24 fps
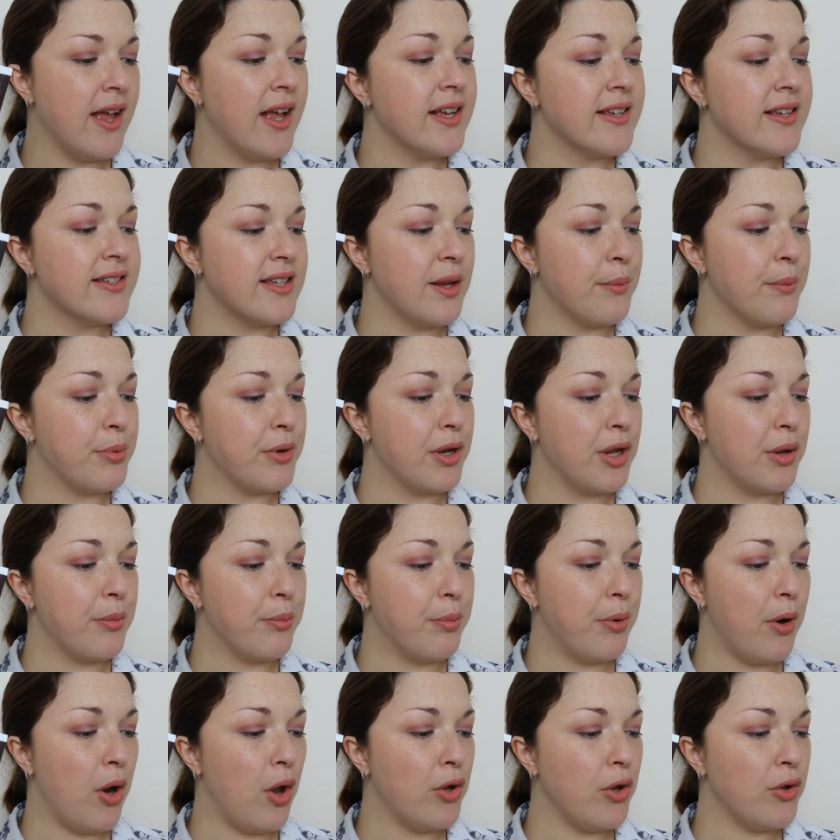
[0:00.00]
Simply
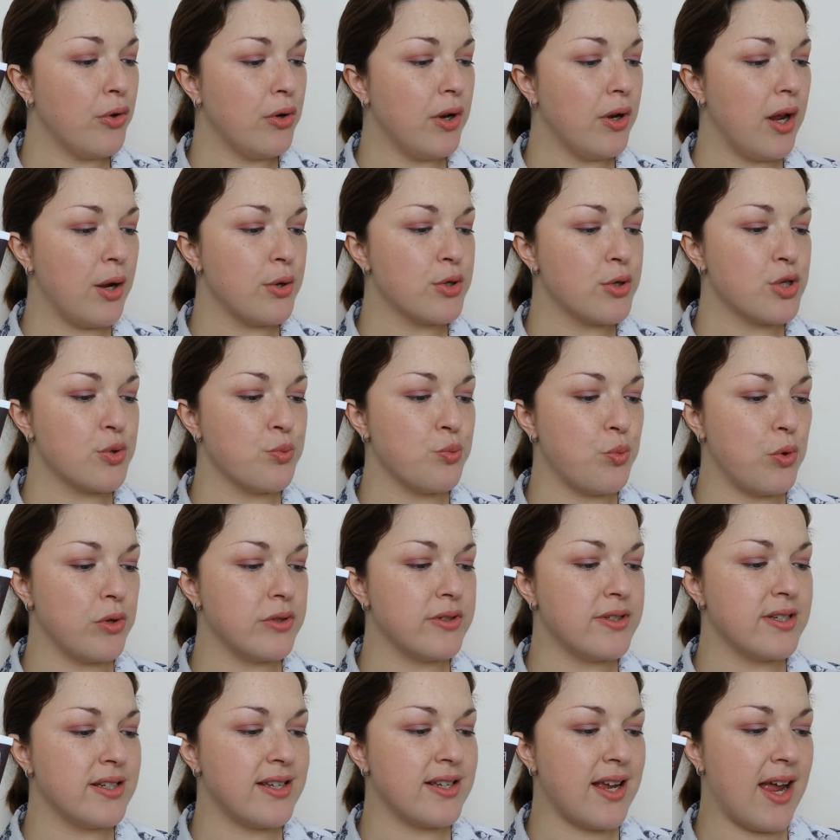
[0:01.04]
apply your lotion
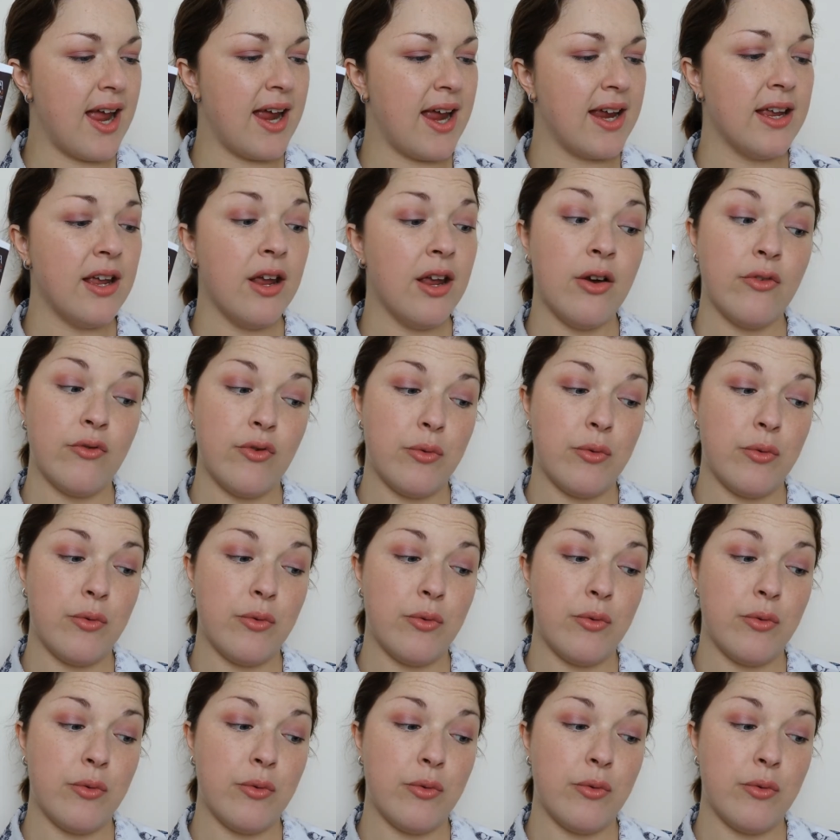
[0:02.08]
once a day,